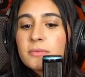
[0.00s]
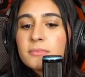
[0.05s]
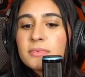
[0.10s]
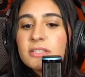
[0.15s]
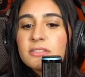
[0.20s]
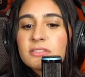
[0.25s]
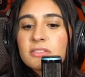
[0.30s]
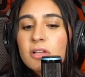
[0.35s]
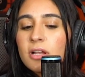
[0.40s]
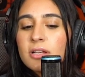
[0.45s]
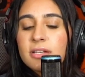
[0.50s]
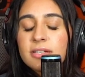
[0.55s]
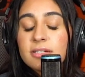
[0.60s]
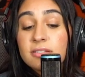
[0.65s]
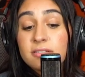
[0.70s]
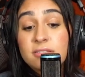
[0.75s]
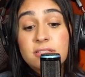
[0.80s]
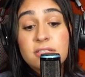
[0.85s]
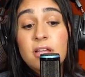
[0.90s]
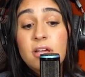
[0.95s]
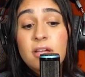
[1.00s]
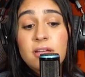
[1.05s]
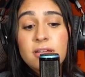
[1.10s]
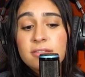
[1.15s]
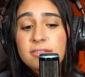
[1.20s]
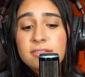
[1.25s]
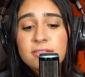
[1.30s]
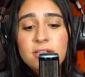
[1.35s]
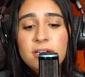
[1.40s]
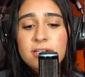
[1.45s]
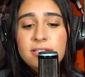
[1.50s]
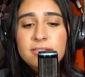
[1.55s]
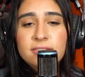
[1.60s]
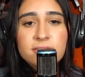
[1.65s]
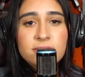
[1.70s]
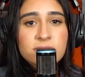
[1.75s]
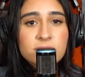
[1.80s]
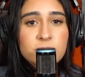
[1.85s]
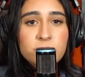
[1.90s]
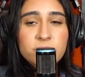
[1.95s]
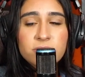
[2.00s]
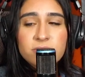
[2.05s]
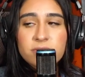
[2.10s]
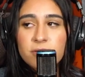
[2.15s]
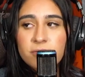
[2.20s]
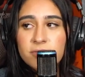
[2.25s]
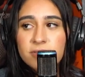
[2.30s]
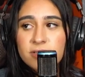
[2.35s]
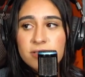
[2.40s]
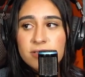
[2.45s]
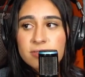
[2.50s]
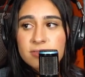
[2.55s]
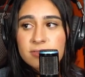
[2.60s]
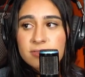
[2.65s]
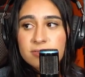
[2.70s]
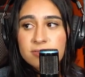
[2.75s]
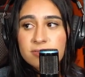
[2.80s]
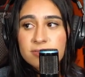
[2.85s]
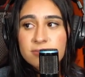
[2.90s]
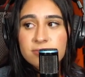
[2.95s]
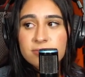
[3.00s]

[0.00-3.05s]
something solid is not. It's not easy to build nowadays.